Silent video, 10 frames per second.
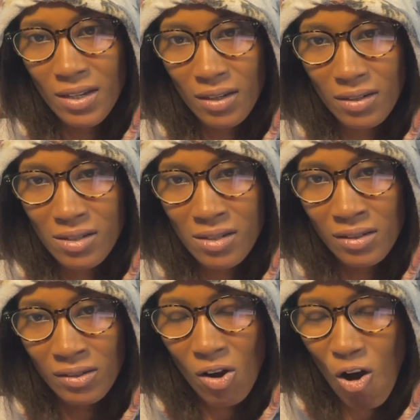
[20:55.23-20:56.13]

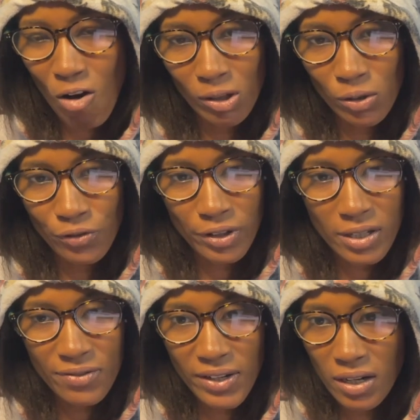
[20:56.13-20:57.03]
is all over
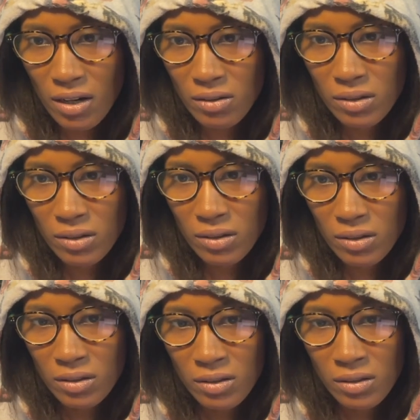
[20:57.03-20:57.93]
this video.
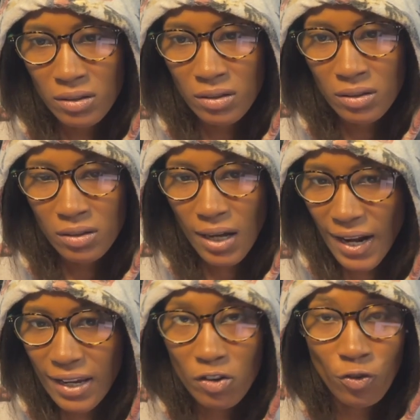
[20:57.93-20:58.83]
And
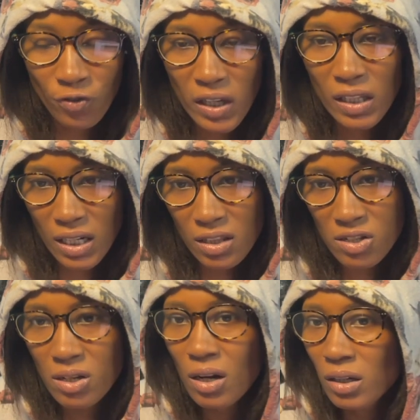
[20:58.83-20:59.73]
I can feel it in the
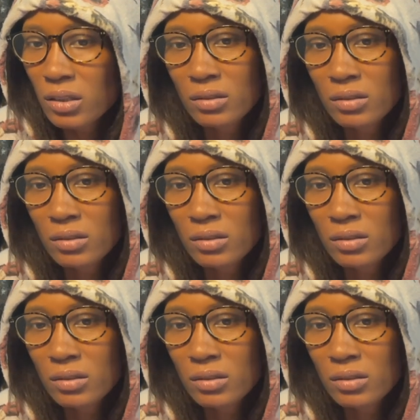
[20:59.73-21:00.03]
song.